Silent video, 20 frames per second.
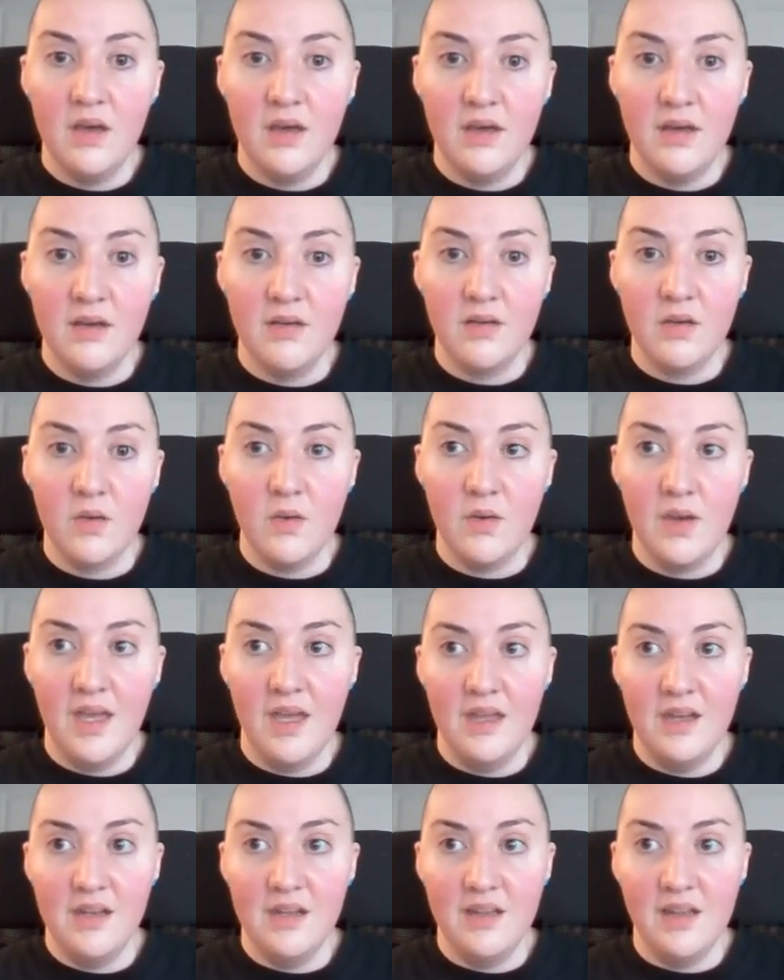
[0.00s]
go
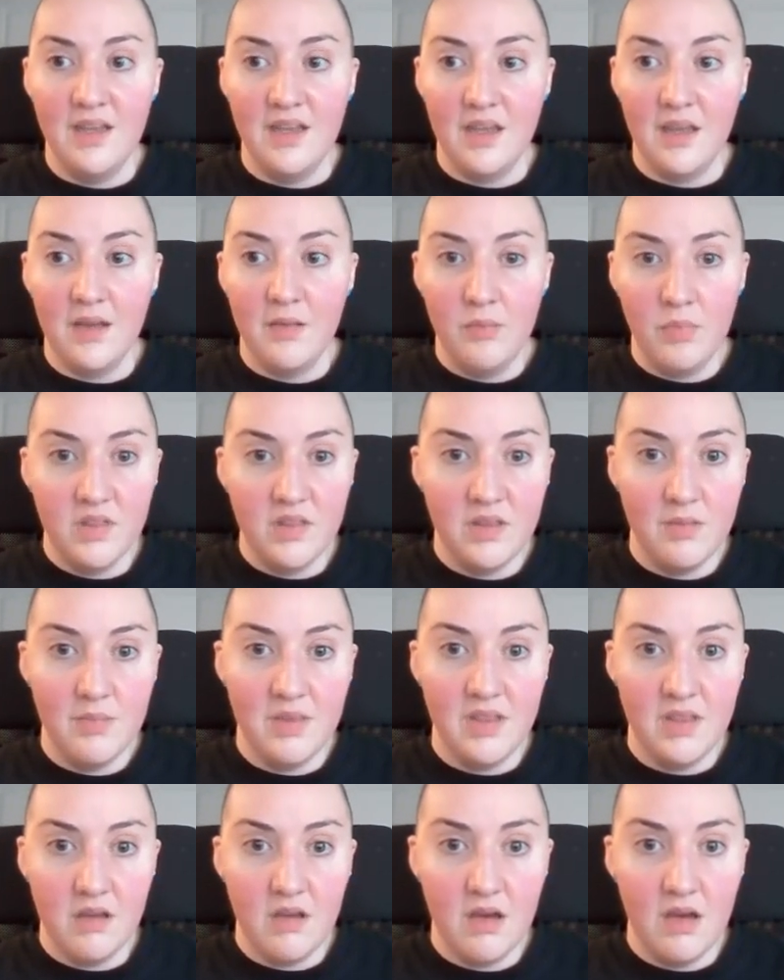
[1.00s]
ahead and like put them
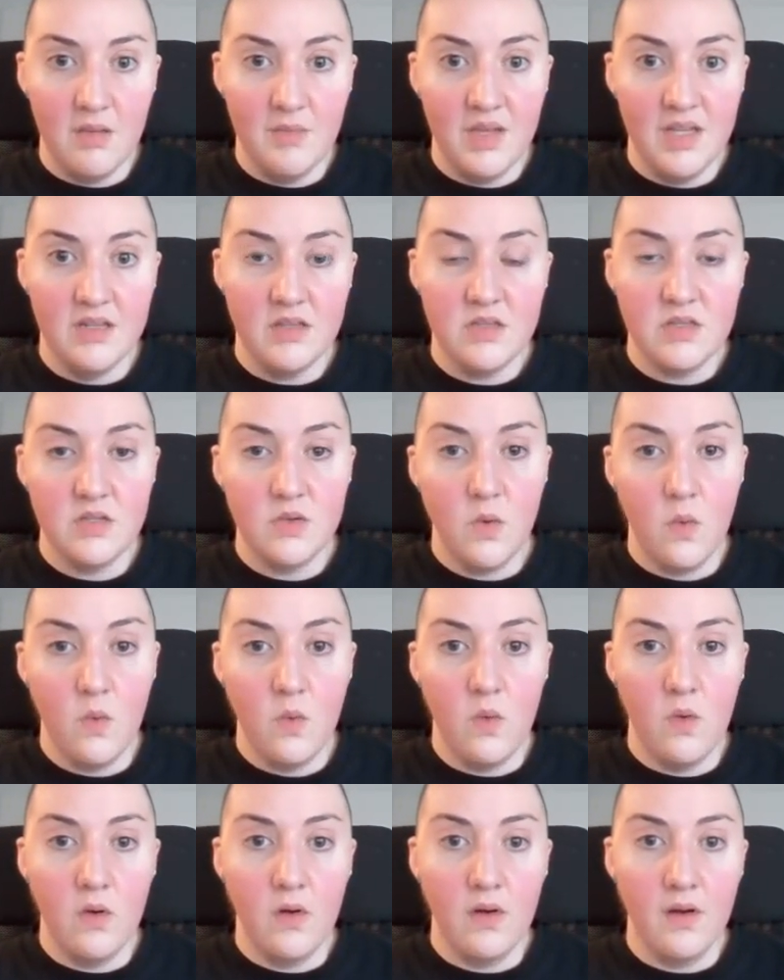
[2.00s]
in the comments,
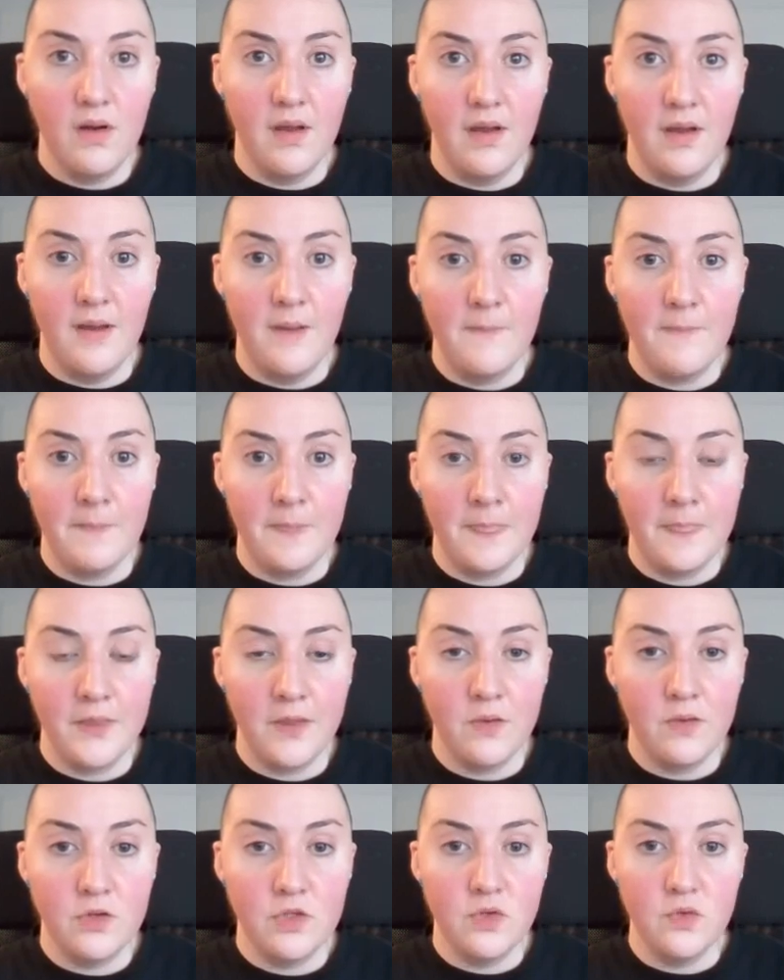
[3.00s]
or
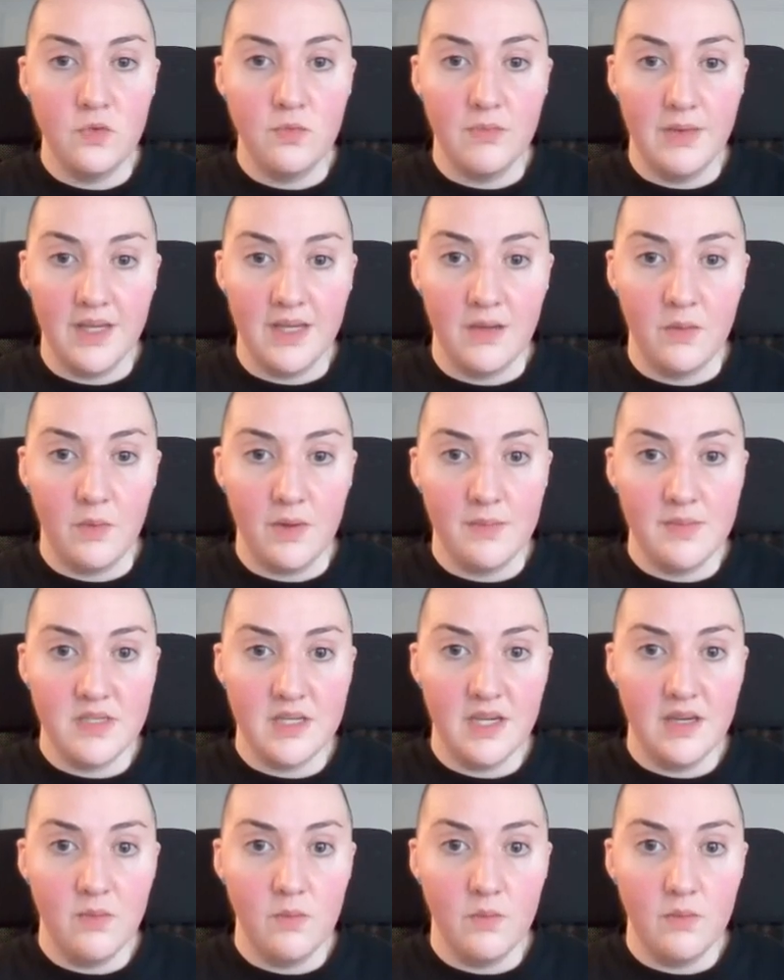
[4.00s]
go to my
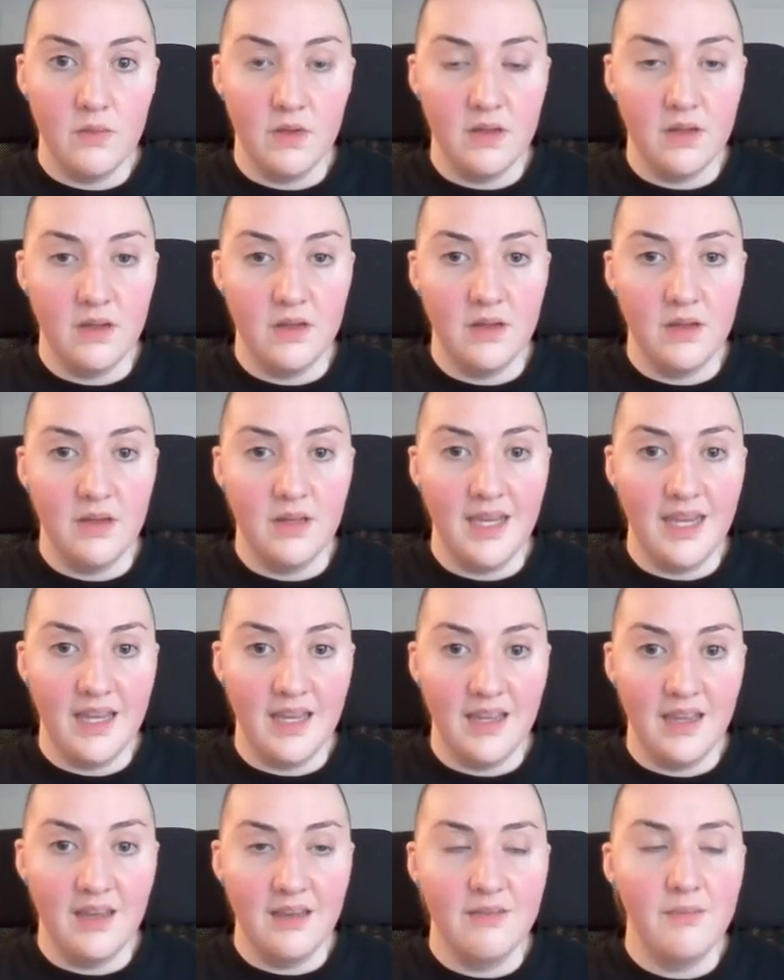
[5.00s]
website,
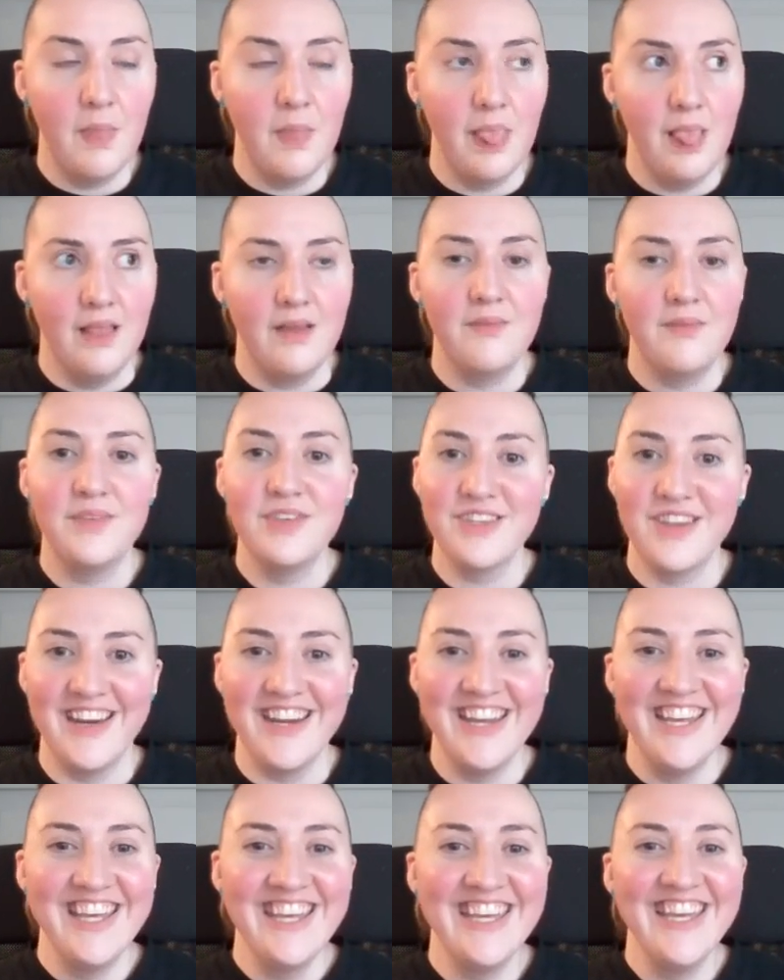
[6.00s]

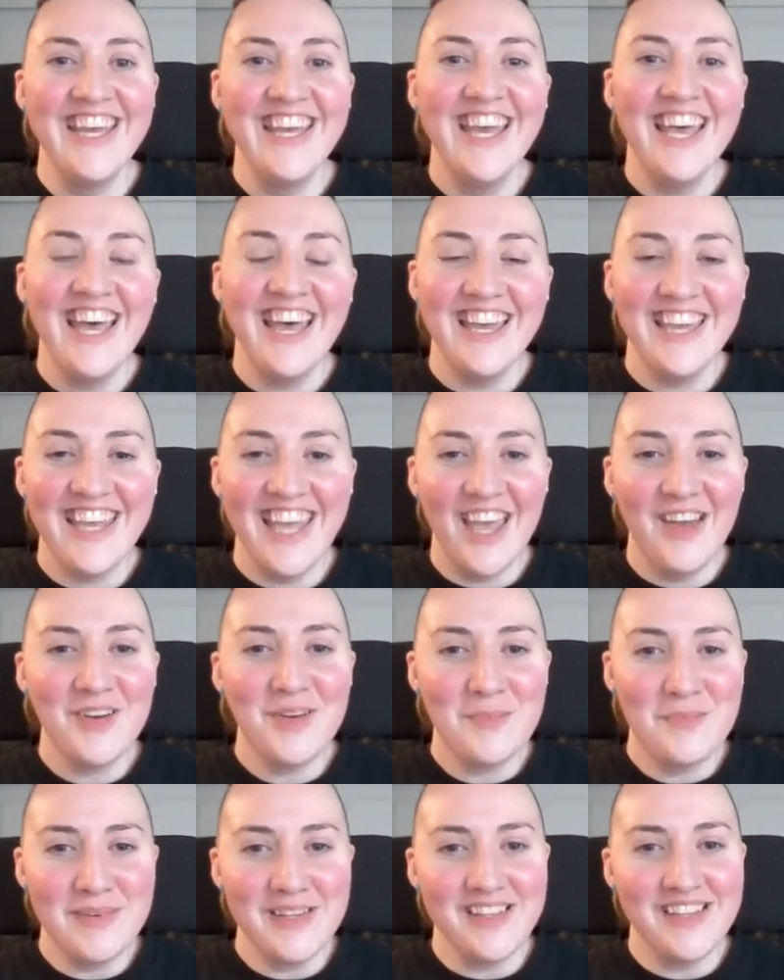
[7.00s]

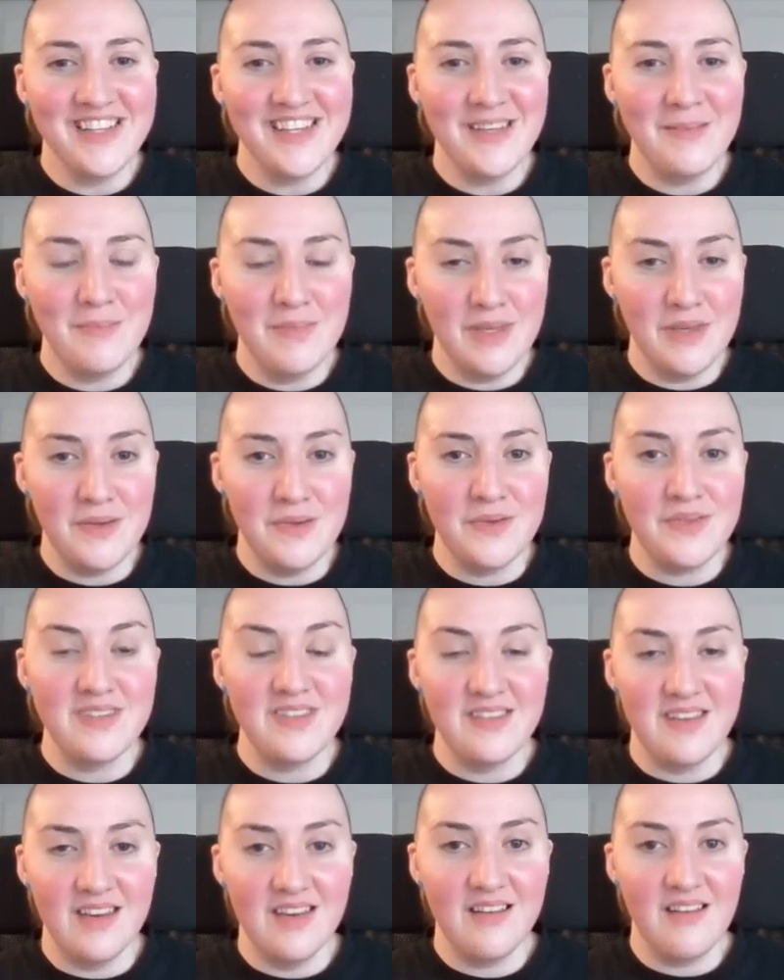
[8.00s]

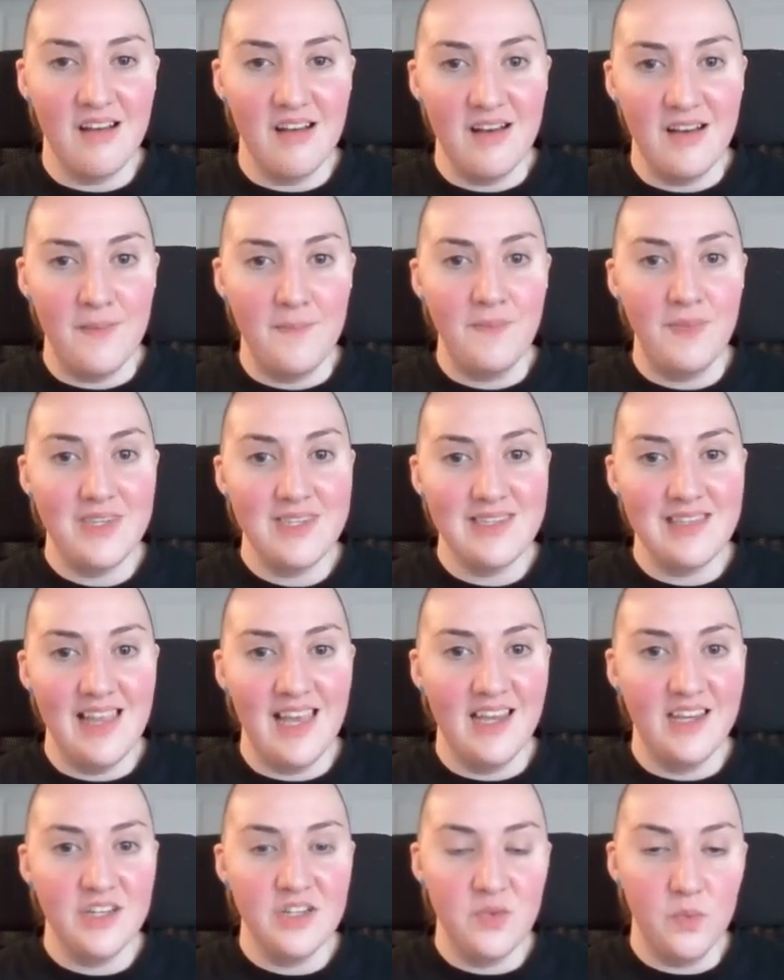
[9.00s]

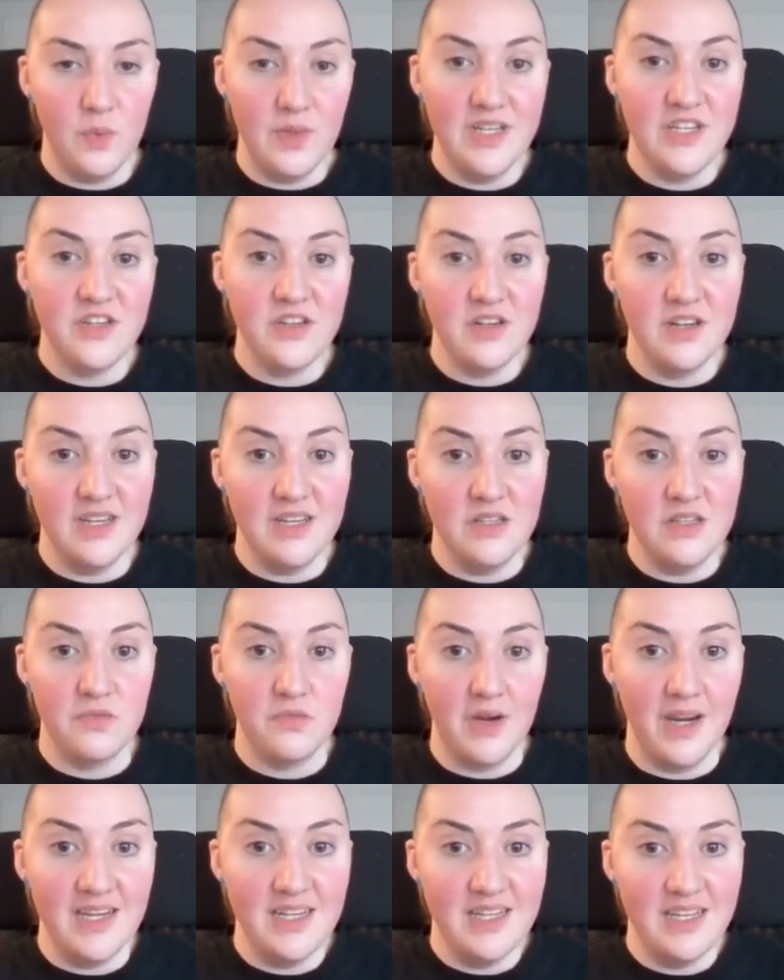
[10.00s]

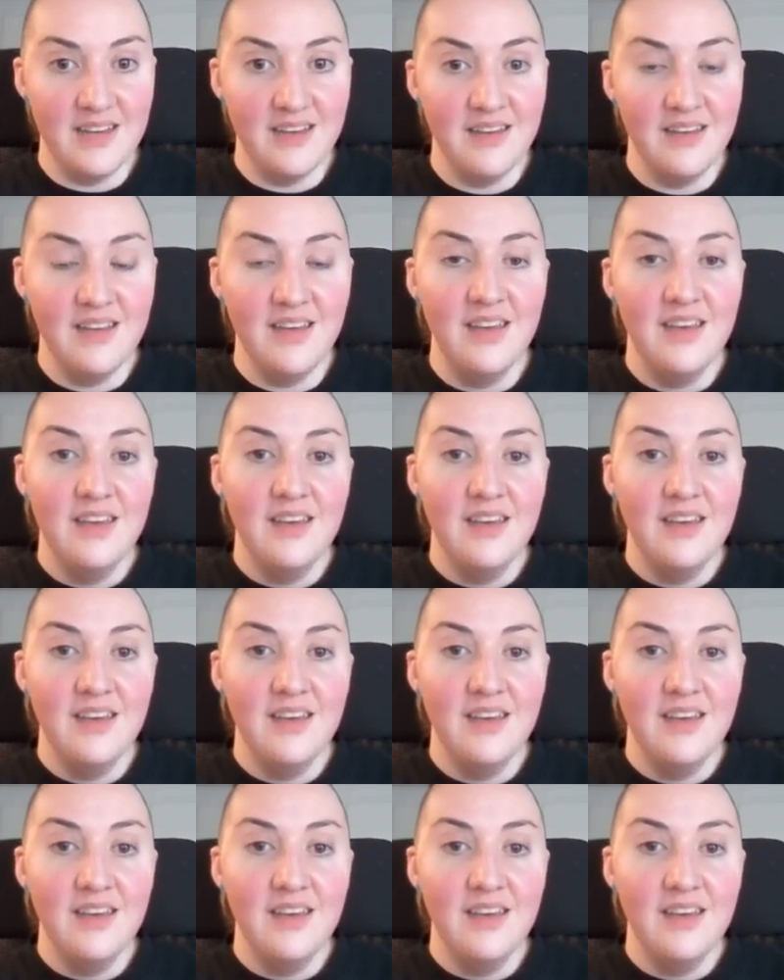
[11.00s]
accountabilitymuse.com/winteriswriting.